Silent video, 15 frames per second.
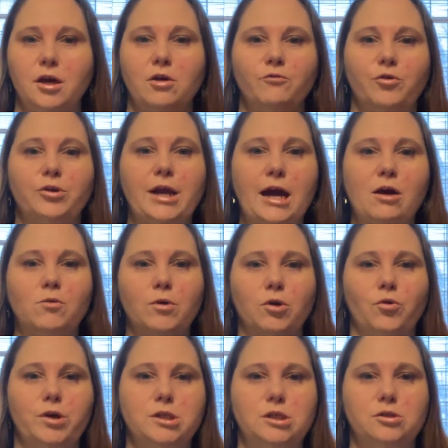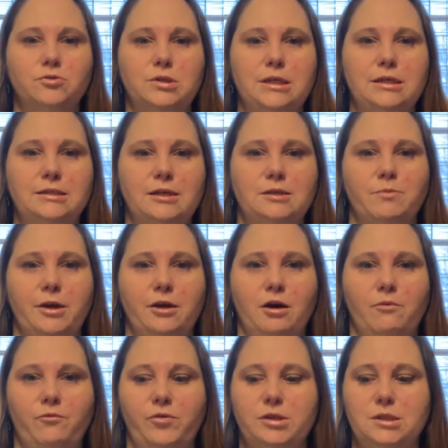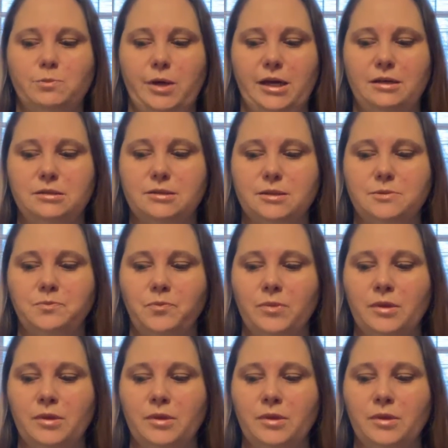For now, we're going to use this as my comfy space.